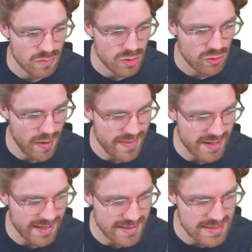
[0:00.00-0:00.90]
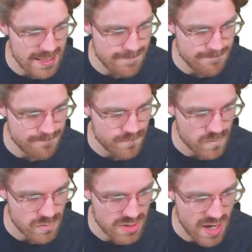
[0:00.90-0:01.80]
Great there, Kenzie.
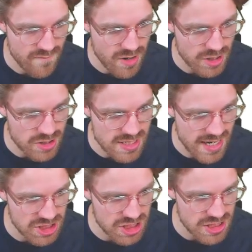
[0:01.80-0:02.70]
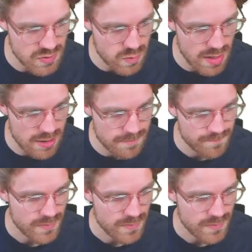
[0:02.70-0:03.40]
Yeah, very good. Yashi as well.